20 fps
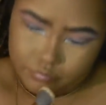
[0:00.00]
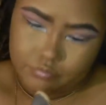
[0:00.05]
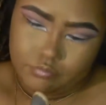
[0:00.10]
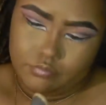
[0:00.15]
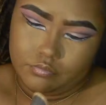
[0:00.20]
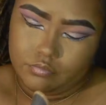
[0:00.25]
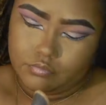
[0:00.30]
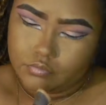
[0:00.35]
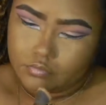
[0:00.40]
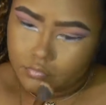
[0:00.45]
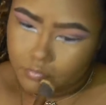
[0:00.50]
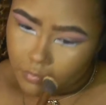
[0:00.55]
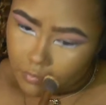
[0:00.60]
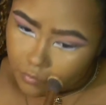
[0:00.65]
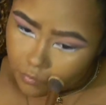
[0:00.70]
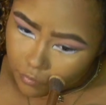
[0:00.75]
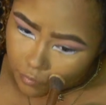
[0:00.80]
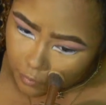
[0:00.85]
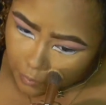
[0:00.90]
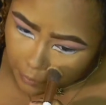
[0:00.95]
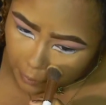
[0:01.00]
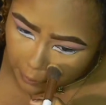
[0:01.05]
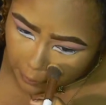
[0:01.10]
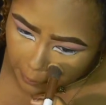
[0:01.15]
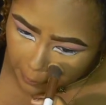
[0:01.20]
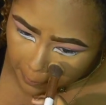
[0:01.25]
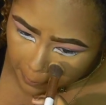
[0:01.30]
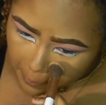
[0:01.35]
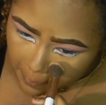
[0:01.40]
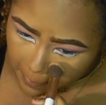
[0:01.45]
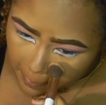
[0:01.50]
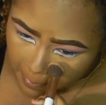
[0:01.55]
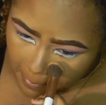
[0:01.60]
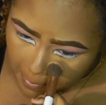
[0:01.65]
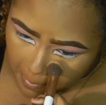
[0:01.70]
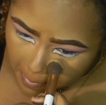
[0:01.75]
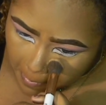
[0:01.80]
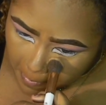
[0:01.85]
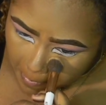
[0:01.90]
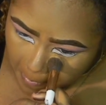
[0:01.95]
I've tried
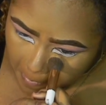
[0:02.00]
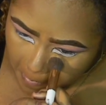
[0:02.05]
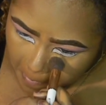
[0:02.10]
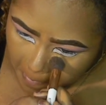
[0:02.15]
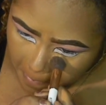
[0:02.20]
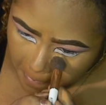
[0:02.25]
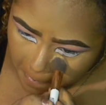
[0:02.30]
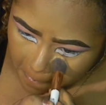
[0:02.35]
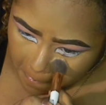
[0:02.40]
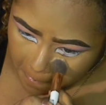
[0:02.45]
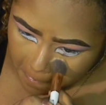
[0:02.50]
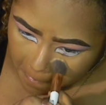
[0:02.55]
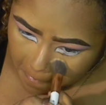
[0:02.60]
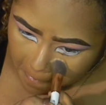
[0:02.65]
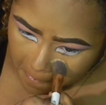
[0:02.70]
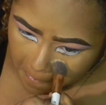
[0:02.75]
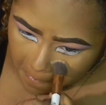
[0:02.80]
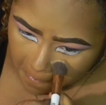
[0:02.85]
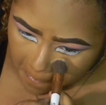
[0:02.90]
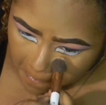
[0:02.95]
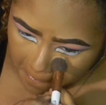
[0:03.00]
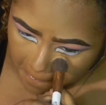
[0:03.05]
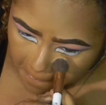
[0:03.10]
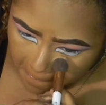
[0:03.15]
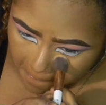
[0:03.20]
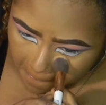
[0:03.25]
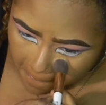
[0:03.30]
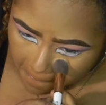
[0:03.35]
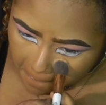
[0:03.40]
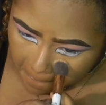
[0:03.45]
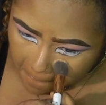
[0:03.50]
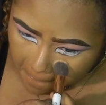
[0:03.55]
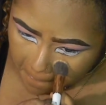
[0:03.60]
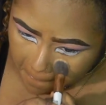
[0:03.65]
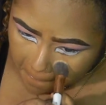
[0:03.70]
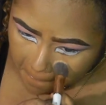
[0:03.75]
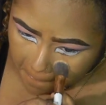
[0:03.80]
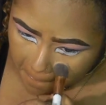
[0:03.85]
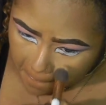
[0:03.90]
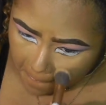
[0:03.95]
Maybelline has another
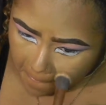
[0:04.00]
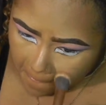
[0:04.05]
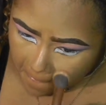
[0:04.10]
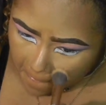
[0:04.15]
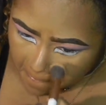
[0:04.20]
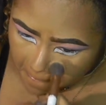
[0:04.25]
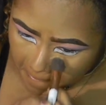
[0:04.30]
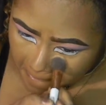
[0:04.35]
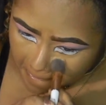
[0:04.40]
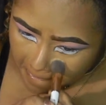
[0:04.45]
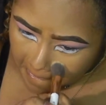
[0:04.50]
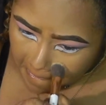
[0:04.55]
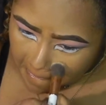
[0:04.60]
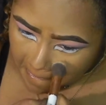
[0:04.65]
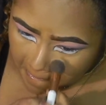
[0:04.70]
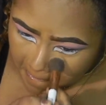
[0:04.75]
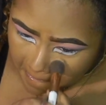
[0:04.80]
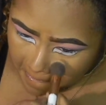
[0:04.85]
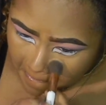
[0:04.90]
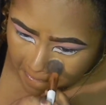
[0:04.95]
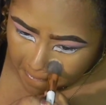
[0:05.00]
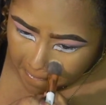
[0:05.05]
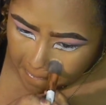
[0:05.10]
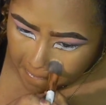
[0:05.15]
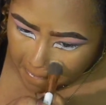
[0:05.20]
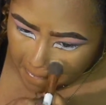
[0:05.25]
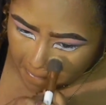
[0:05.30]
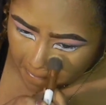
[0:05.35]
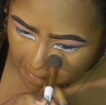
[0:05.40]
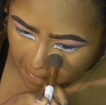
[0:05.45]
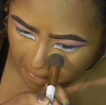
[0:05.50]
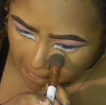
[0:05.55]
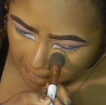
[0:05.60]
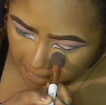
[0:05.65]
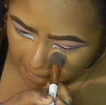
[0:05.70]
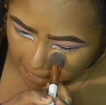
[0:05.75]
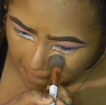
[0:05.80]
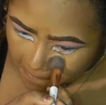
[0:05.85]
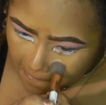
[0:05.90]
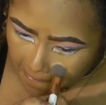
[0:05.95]
setting powder, but it's not
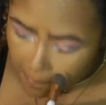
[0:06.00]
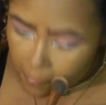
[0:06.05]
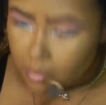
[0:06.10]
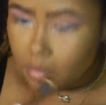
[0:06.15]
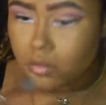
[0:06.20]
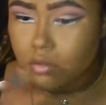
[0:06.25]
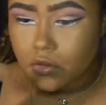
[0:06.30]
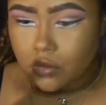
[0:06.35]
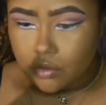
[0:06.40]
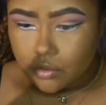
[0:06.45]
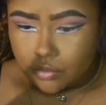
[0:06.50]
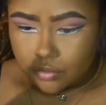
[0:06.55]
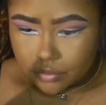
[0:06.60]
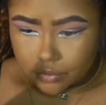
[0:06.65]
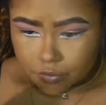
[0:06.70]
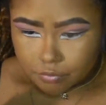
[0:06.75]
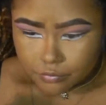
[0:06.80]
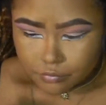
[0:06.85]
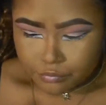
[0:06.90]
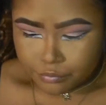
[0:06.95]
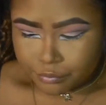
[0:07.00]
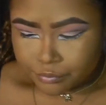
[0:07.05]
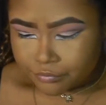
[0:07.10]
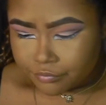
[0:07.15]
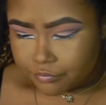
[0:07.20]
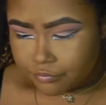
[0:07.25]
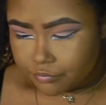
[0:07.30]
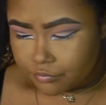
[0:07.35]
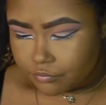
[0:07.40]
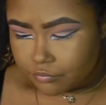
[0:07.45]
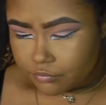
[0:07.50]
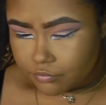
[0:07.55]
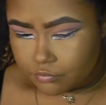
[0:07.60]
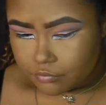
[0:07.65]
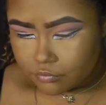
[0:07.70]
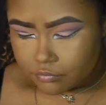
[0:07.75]
with the Fit Me line. It's a different one.